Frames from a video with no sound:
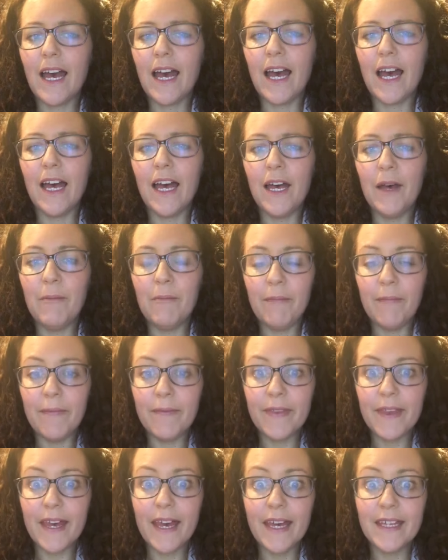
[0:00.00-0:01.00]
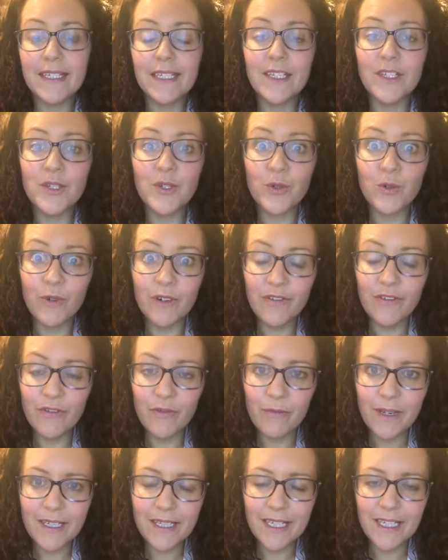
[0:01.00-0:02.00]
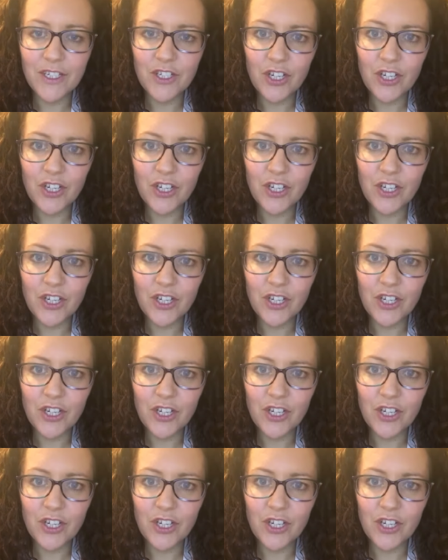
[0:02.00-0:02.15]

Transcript: There's a story from Mrs.